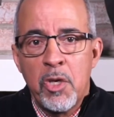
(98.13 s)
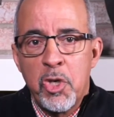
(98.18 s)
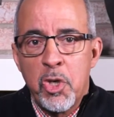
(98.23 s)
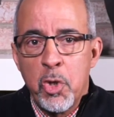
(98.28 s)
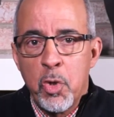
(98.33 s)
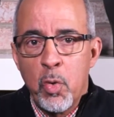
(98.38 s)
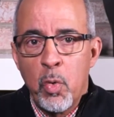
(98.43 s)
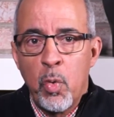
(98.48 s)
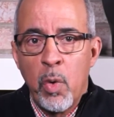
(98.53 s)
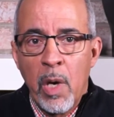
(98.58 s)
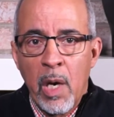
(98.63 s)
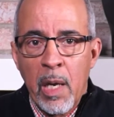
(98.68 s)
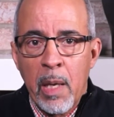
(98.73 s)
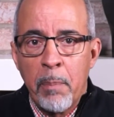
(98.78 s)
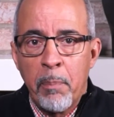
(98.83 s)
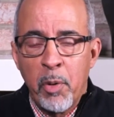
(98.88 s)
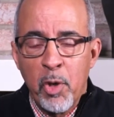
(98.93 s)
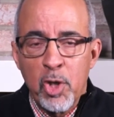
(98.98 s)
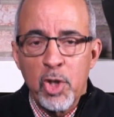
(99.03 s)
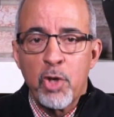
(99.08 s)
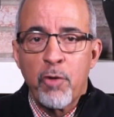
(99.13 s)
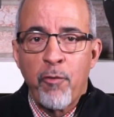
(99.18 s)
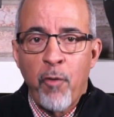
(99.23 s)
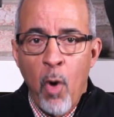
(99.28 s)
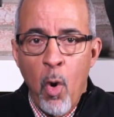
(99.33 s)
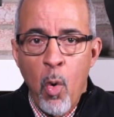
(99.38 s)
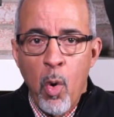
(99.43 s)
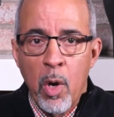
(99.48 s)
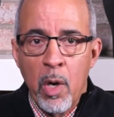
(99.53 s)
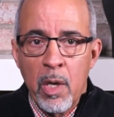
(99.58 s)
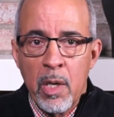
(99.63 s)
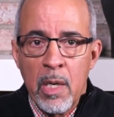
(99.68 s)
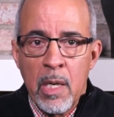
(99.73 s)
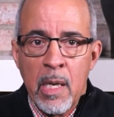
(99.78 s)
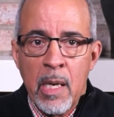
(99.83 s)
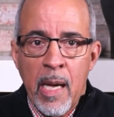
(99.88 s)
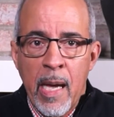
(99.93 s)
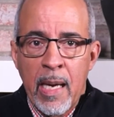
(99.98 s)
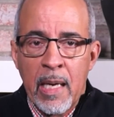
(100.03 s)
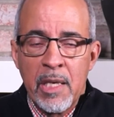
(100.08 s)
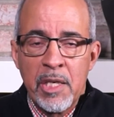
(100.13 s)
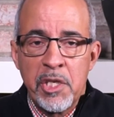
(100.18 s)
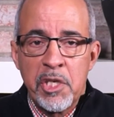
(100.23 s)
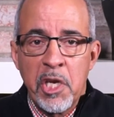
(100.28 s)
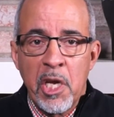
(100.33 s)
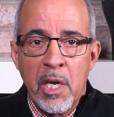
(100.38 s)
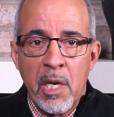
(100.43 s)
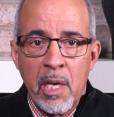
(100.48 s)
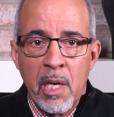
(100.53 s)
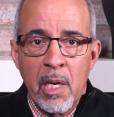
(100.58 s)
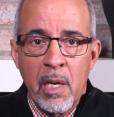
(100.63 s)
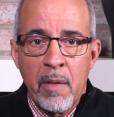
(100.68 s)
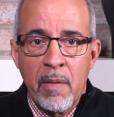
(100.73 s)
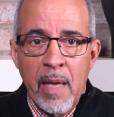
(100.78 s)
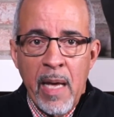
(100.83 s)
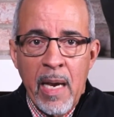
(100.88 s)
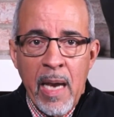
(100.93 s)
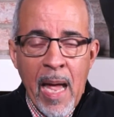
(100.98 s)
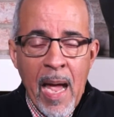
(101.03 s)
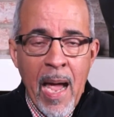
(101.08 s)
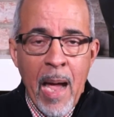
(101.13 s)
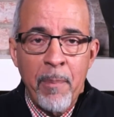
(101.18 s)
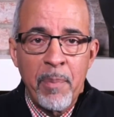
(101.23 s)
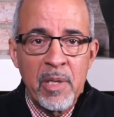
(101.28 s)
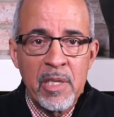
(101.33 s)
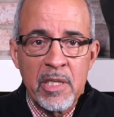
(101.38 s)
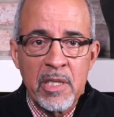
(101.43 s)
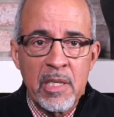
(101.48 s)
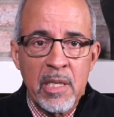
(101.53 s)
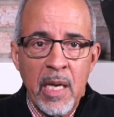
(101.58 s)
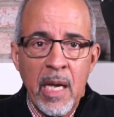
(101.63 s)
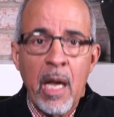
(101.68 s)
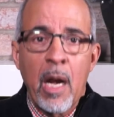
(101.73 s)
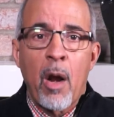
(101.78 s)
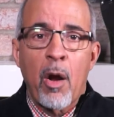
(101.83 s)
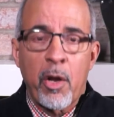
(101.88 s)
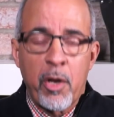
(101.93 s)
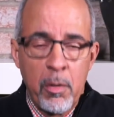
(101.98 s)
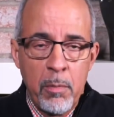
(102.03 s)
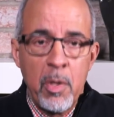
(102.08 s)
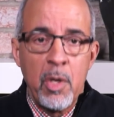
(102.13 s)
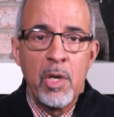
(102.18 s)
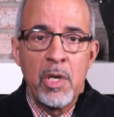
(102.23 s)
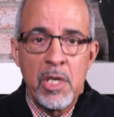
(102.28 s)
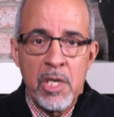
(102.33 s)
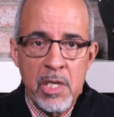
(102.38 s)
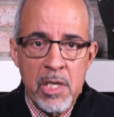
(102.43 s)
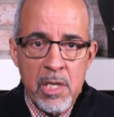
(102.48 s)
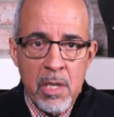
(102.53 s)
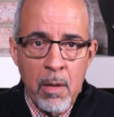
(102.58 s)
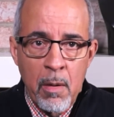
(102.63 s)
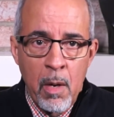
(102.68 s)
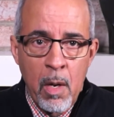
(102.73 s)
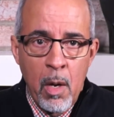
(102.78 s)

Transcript: to really push forward an agenda that happens in our communities,